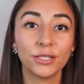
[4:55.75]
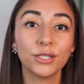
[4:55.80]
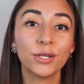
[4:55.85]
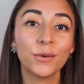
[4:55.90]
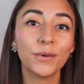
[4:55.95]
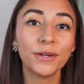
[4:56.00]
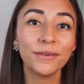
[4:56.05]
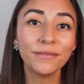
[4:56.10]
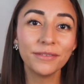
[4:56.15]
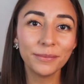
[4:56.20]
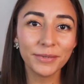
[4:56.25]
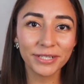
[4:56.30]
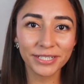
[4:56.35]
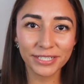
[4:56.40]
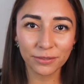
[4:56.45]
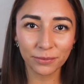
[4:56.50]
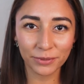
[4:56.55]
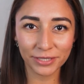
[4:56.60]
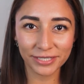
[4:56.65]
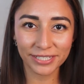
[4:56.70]
So one of the
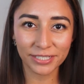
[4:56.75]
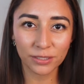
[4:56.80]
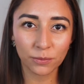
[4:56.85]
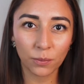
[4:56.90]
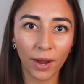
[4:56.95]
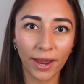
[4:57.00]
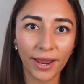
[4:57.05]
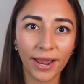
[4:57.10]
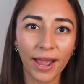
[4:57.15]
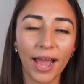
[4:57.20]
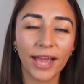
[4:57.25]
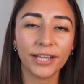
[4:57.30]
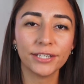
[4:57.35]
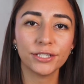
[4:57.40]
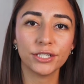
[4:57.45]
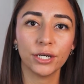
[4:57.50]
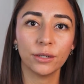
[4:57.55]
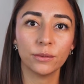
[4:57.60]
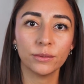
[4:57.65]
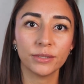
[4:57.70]
biggest reasons why I
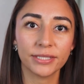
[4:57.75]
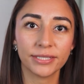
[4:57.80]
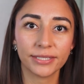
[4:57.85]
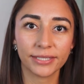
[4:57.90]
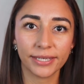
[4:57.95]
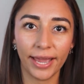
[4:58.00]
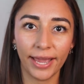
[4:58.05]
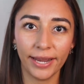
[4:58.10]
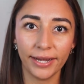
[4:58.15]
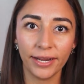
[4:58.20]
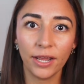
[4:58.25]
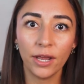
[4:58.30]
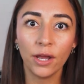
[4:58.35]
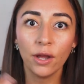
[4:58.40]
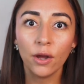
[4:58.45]
chose Sked